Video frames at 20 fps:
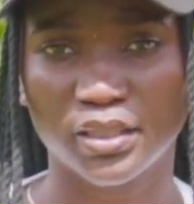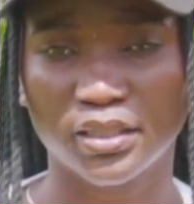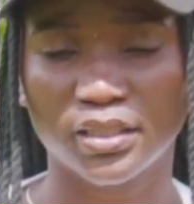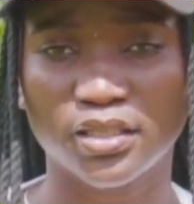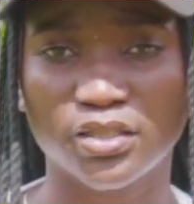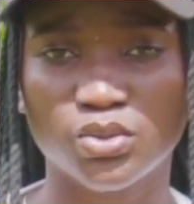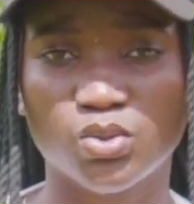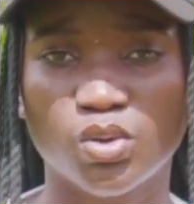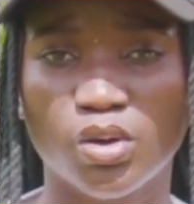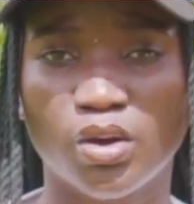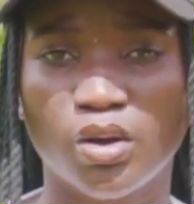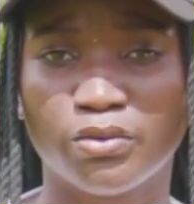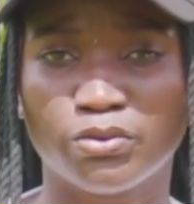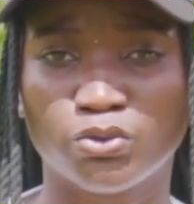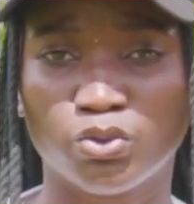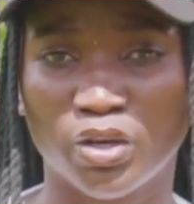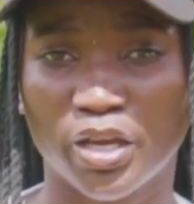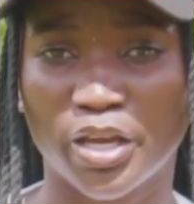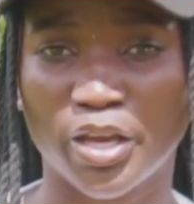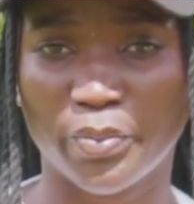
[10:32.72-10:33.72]
That's why I have
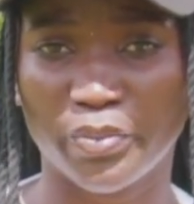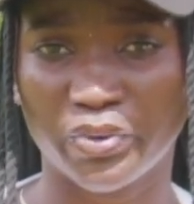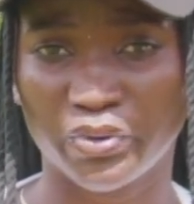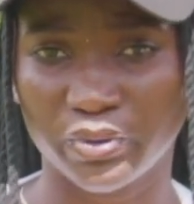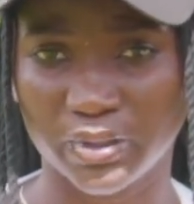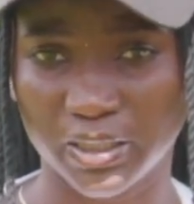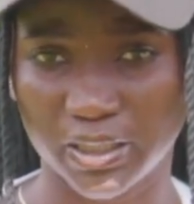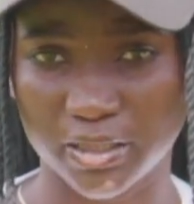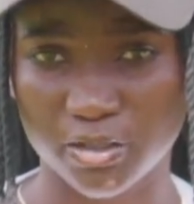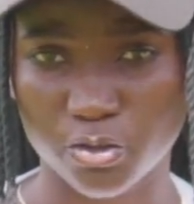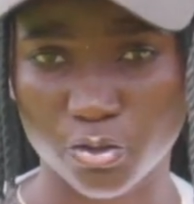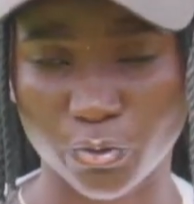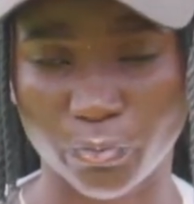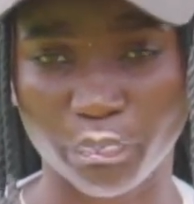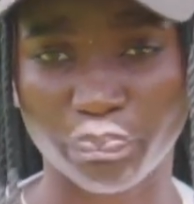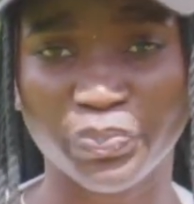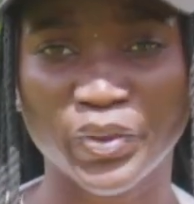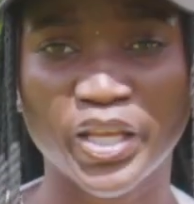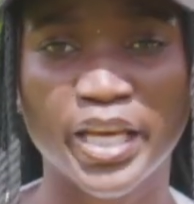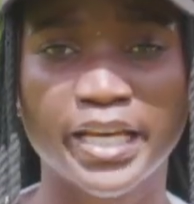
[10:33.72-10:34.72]
to care about it. So,
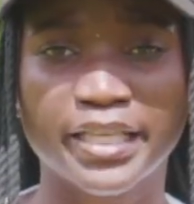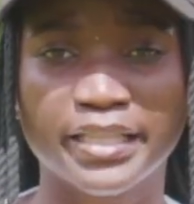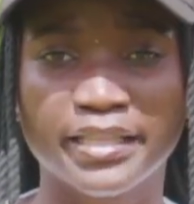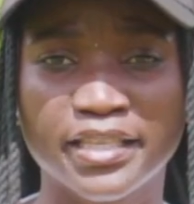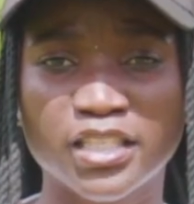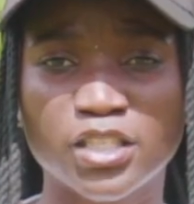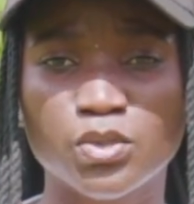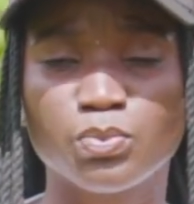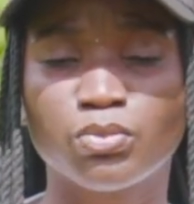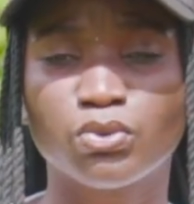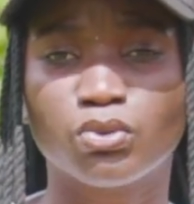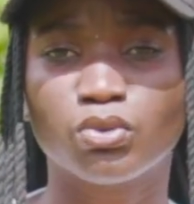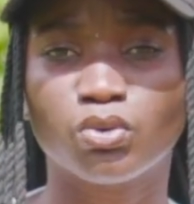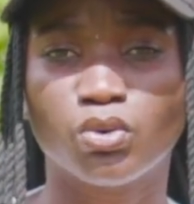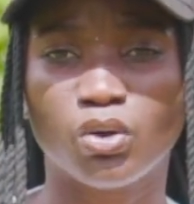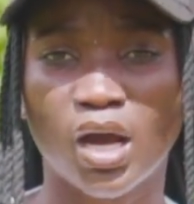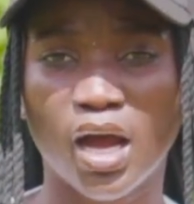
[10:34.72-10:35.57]
this book,